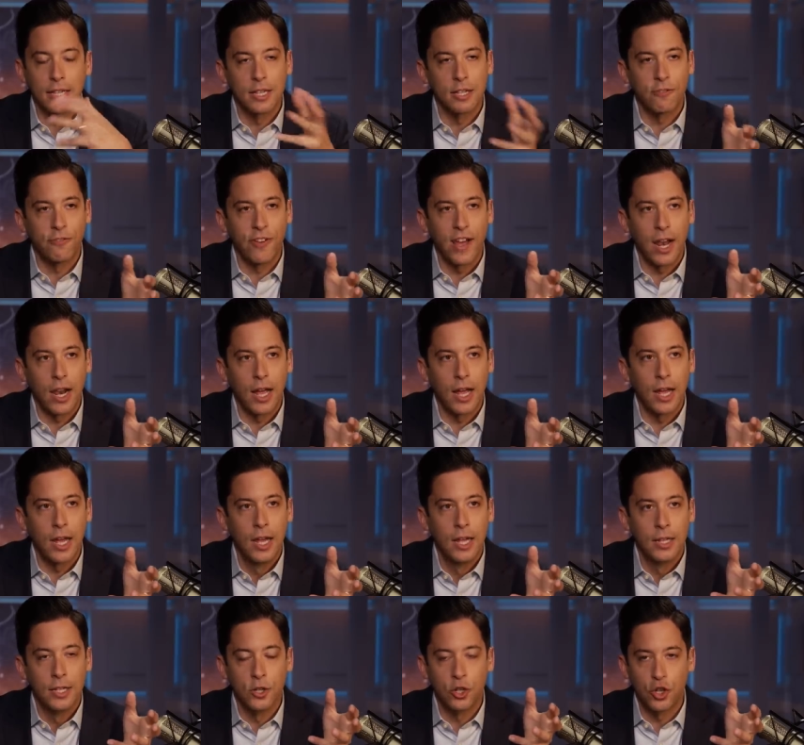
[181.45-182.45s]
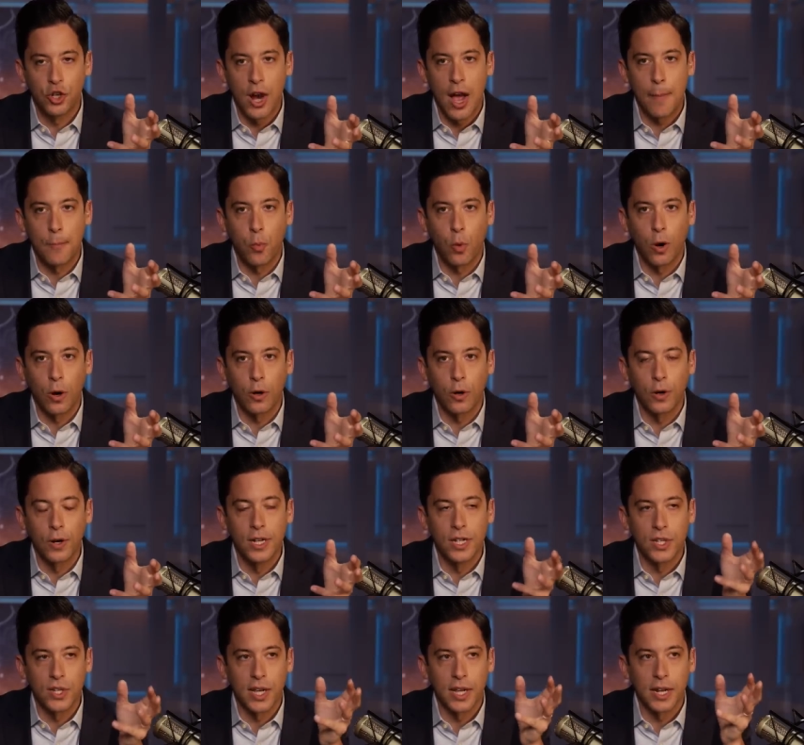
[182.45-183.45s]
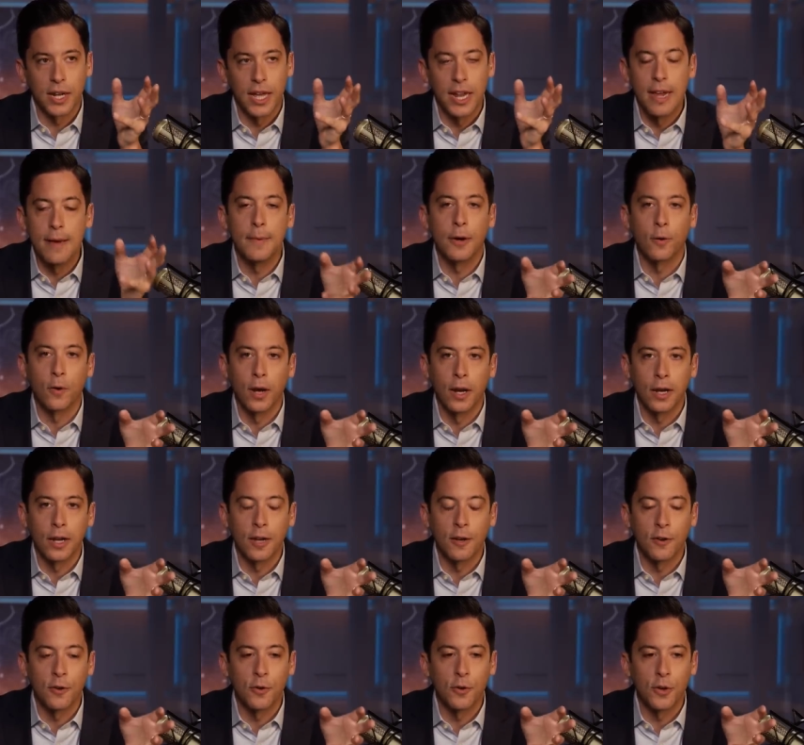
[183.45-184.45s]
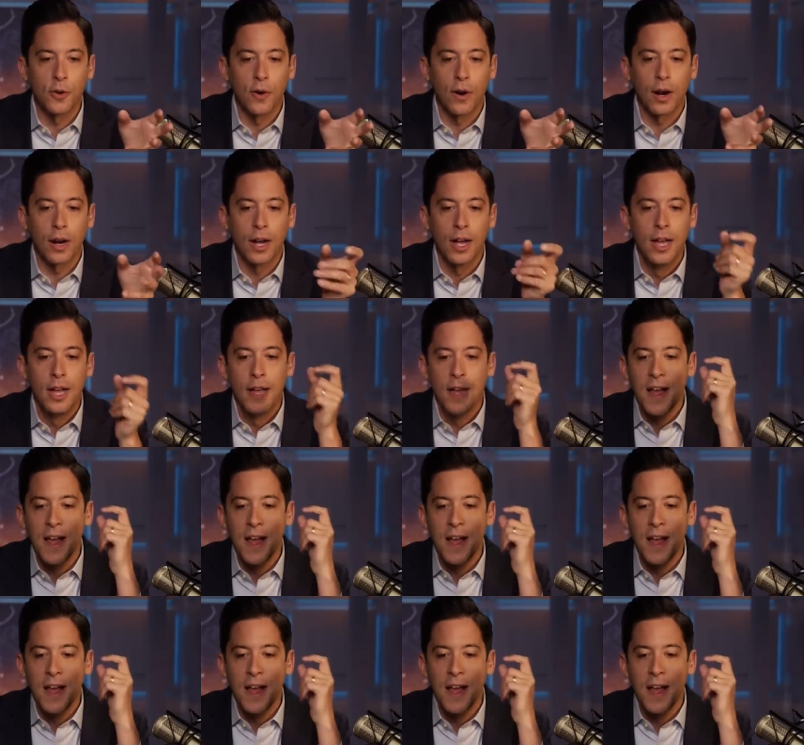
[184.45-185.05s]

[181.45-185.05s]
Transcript: that this fella, this shop worker, is a, an immigrant in New York.